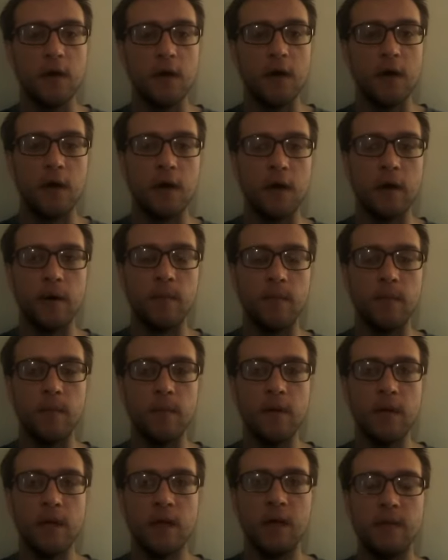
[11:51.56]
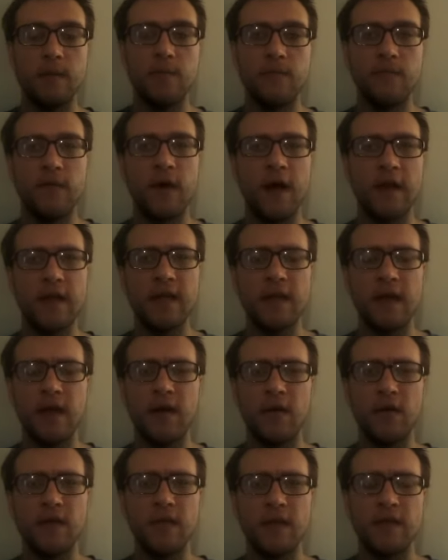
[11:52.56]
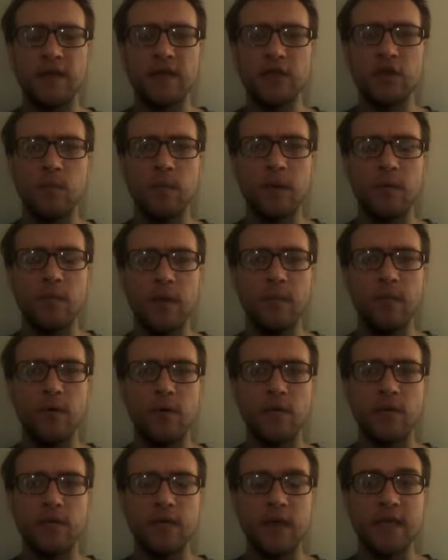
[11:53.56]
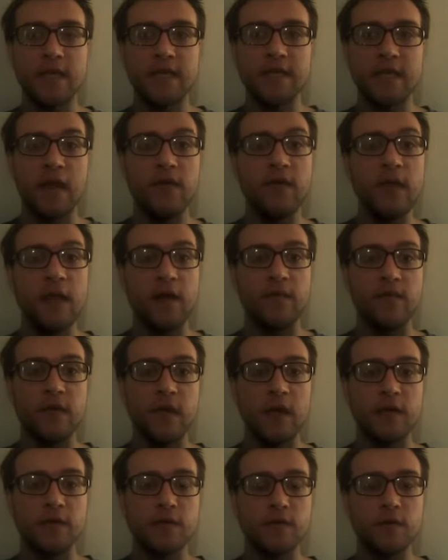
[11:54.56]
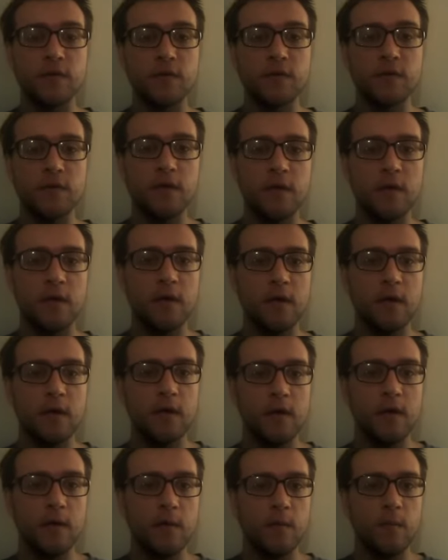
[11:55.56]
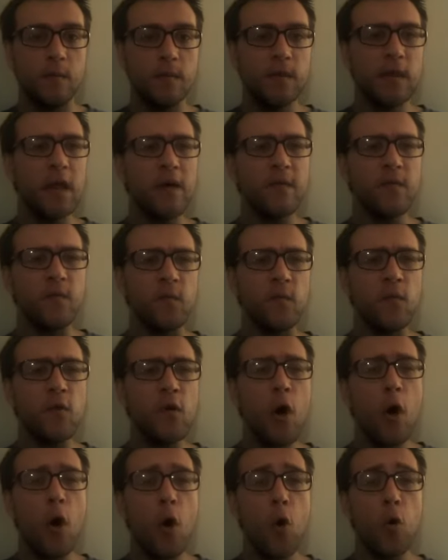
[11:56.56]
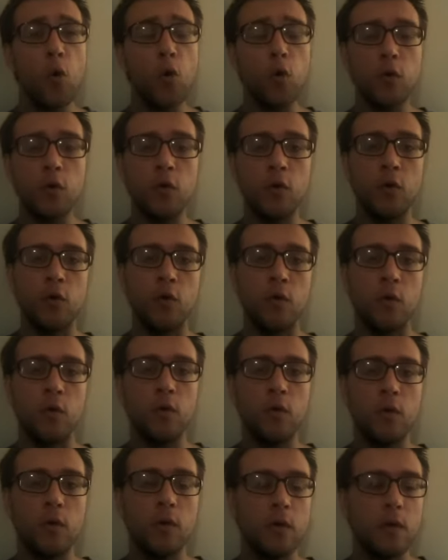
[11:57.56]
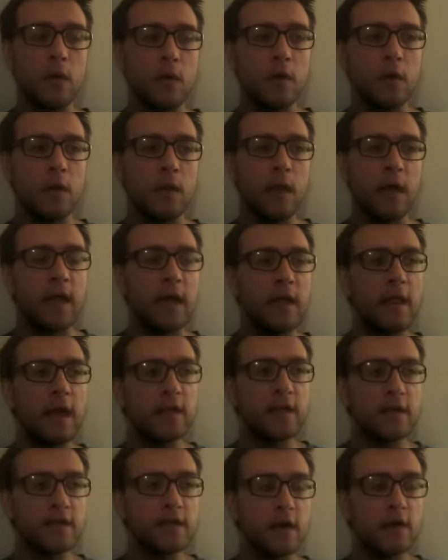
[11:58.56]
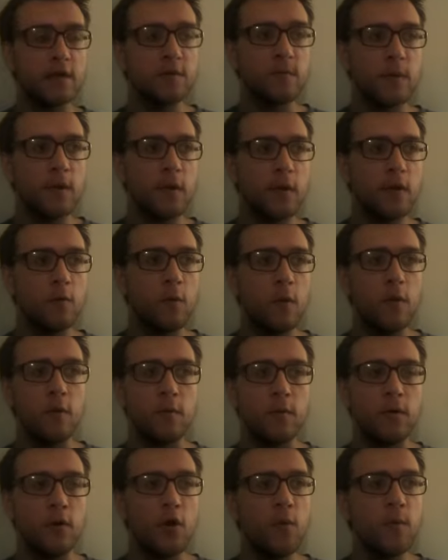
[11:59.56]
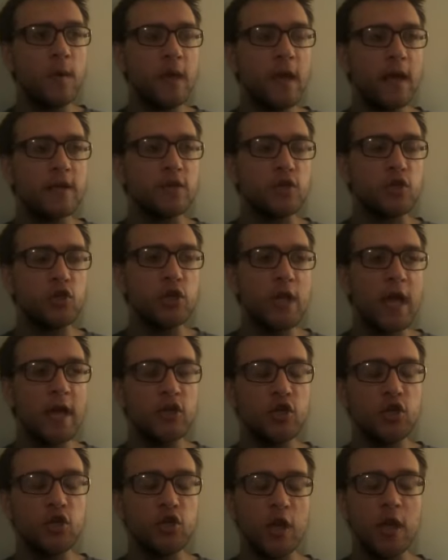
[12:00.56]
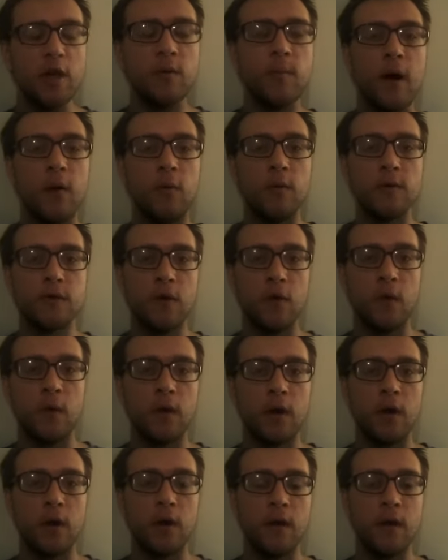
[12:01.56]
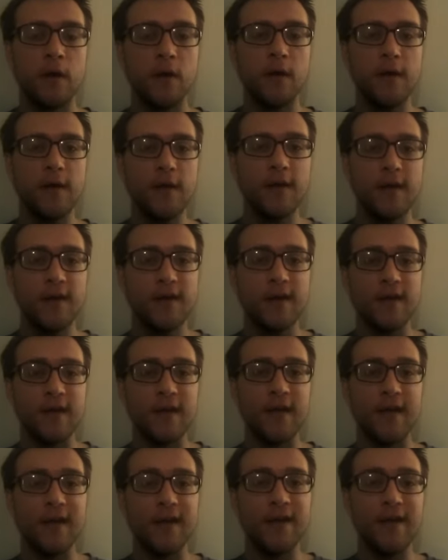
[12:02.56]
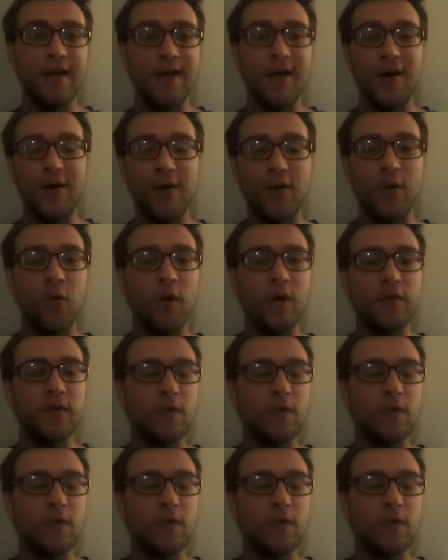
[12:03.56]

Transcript: and finding out that so many people, they say they have the answers, but they have no clue. Like, I like the Terrence McKenna quote: "Nobody has jack shit about what's going on." Or what